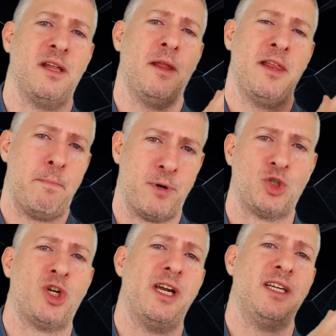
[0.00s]
that they
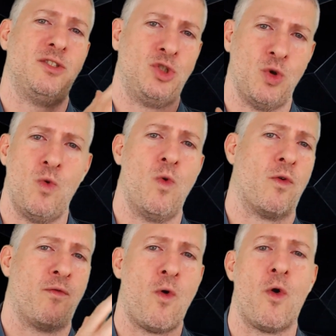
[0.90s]
purchased 2
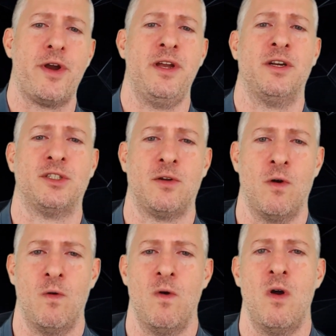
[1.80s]
or 4 years
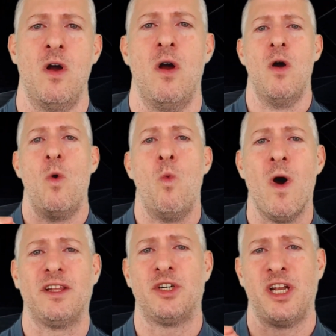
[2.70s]
ago,
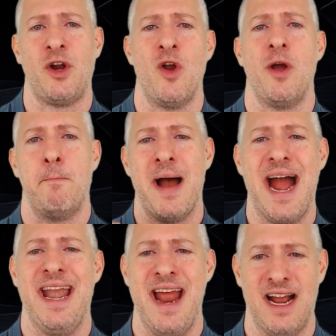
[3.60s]
what are they going to
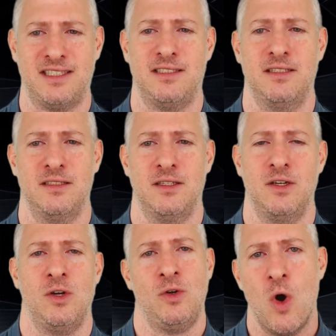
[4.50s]
buy next?
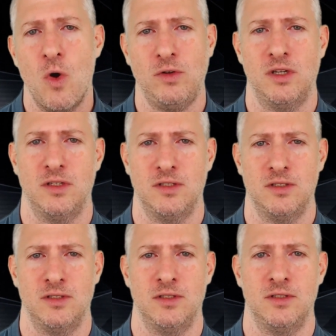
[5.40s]
Gold?
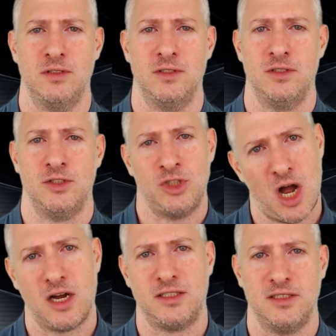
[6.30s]

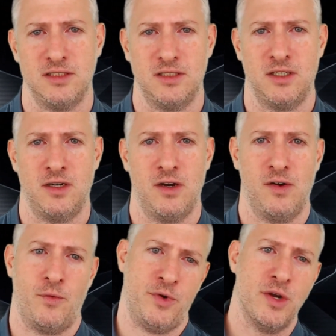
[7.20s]
Stocks?
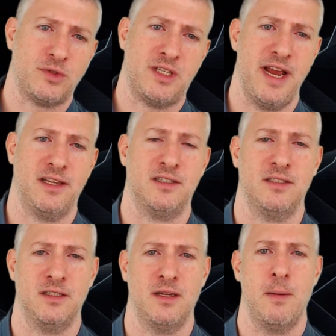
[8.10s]
Real estate?
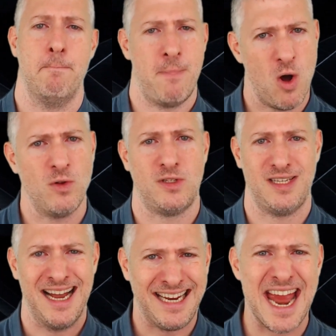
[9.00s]

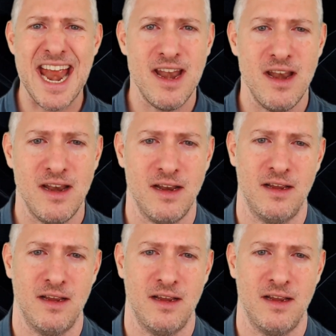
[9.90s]
Bonds again?